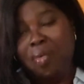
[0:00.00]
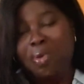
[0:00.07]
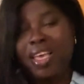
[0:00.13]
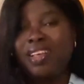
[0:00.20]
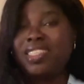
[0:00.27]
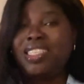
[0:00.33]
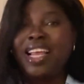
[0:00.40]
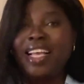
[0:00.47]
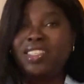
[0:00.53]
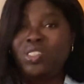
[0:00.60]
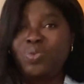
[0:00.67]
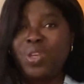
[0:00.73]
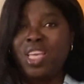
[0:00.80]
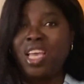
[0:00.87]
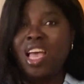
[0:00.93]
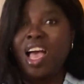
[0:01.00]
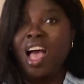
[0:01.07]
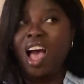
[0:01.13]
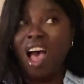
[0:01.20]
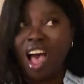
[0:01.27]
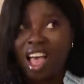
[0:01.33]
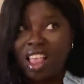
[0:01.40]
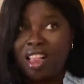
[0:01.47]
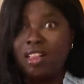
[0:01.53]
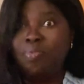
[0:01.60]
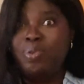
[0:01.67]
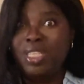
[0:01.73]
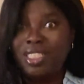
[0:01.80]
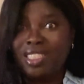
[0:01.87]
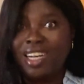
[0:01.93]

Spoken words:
because next week I'll be